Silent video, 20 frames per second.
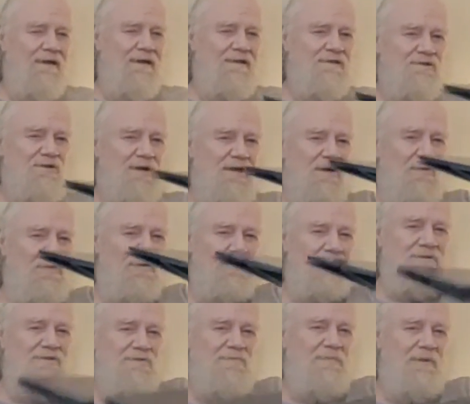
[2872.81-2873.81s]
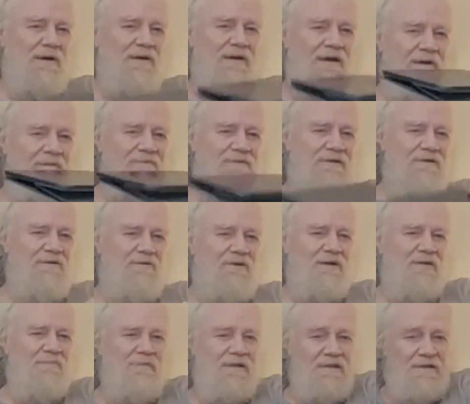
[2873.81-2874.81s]
So he worked his butt off to go
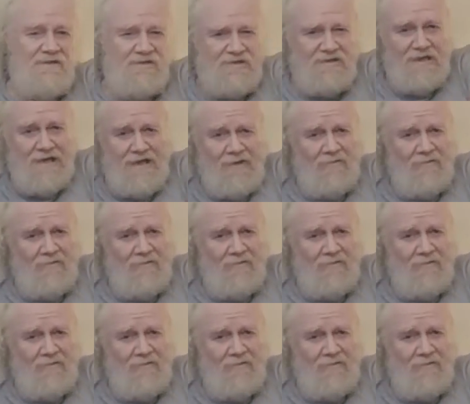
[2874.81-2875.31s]
get me this tablet.